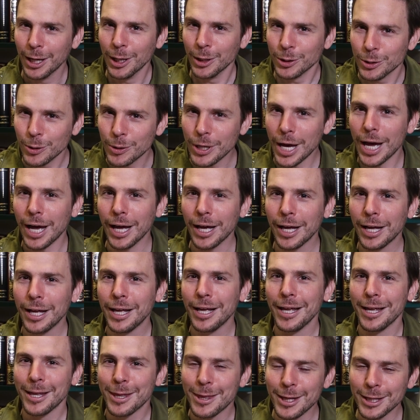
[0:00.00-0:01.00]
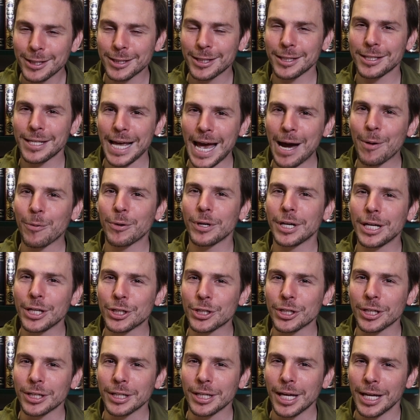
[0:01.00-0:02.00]
So yeah, this is our
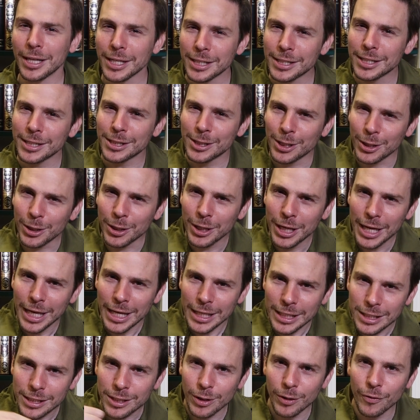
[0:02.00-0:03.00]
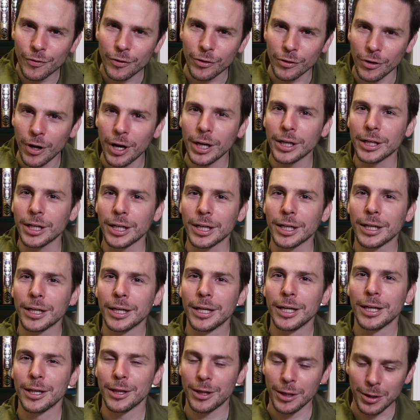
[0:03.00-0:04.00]
nation. And this is the silver lining,
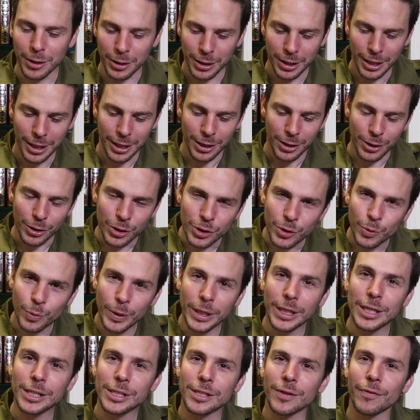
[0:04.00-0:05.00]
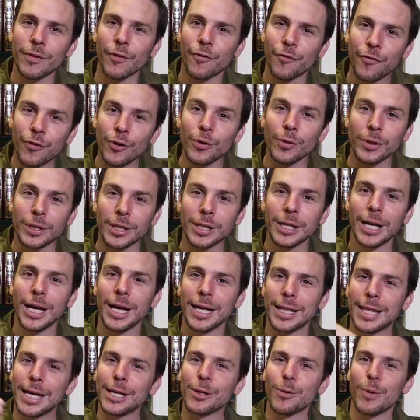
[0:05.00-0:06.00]
the sweetness of the fruit
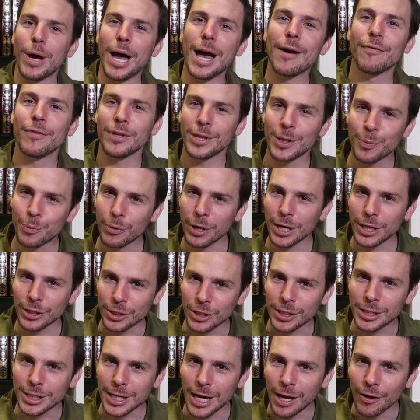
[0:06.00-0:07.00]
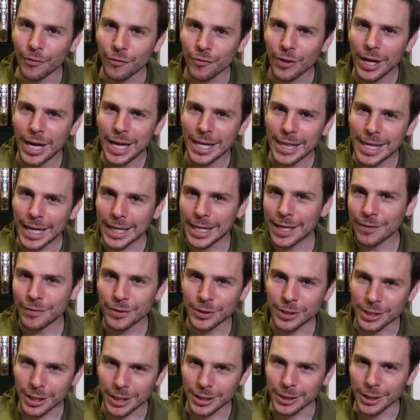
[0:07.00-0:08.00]
that you have in the branch itself that gives
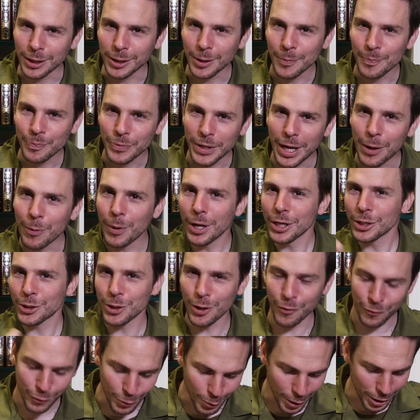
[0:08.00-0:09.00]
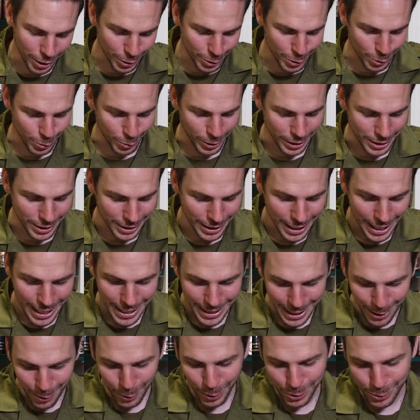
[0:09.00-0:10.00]
us chizuk. And I want to share a few other stories
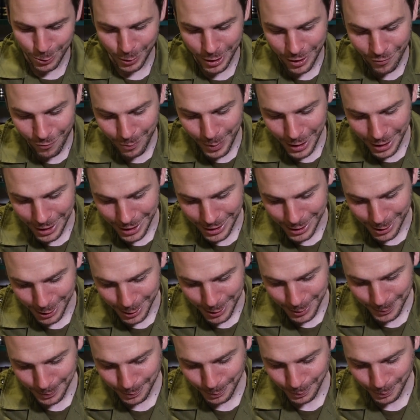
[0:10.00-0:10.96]
that also give me chizuk.